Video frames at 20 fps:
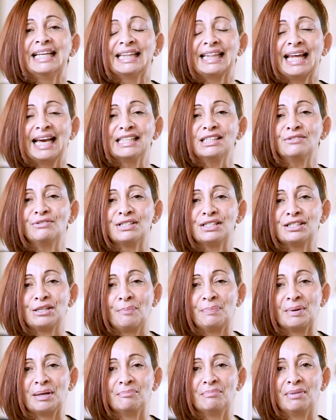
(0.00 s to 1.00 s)
Thanks for
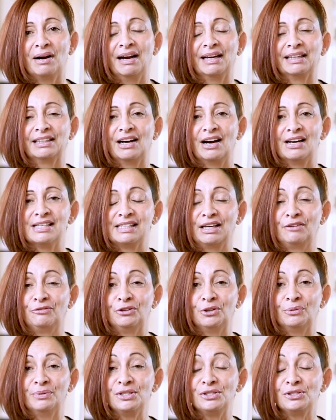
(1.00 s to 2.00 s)
stopping by, guys. If
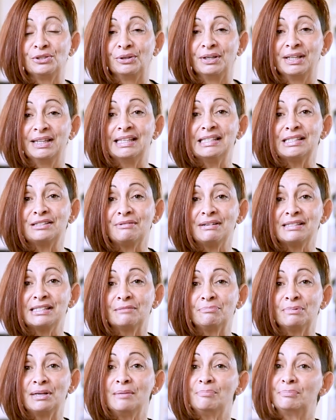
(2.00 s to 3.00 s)
you enjoyed this
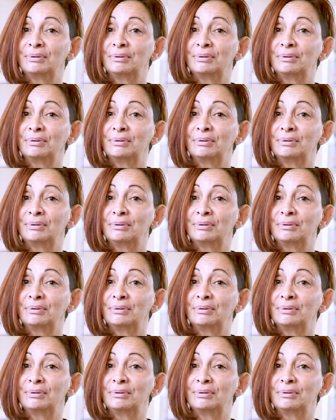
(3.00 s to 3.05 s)
recipe,